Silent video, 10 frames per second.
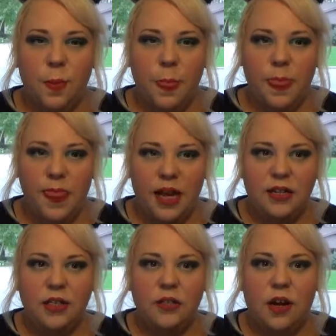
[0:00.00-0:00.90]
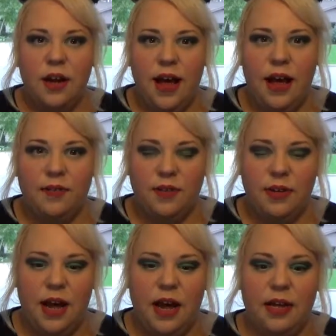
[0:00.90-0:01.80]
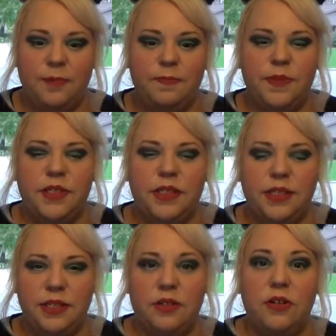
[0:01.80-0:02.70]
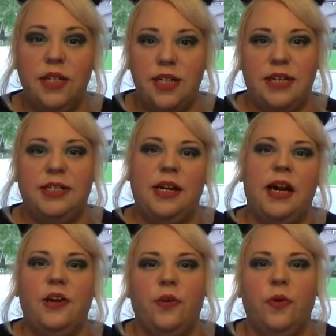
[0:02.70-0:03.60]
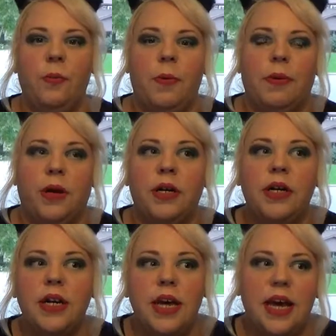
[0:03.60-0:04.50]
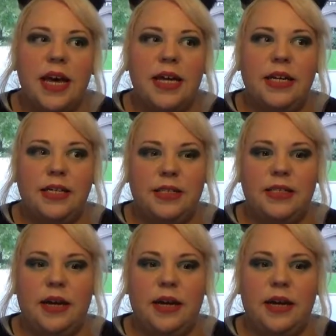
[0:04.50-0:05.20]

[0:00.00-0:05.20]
Not too long after that, and these are the things that I do remember, is